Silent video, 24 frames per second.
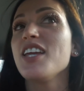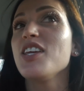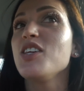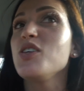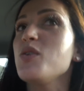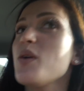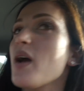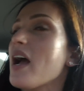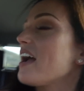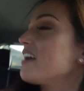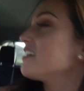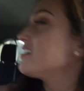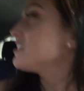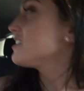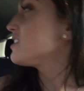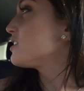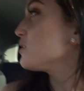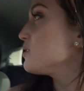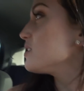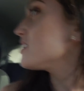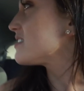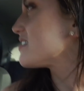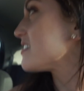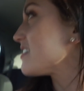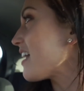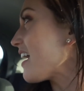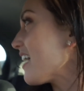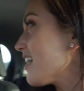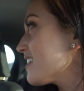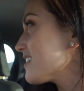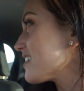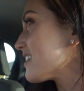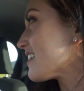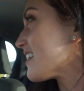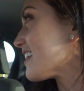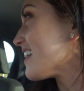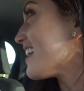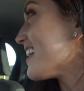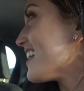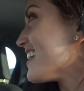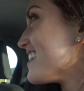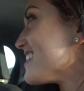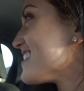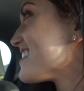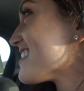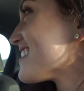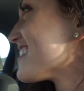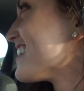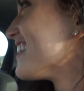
You have to do this in acting class.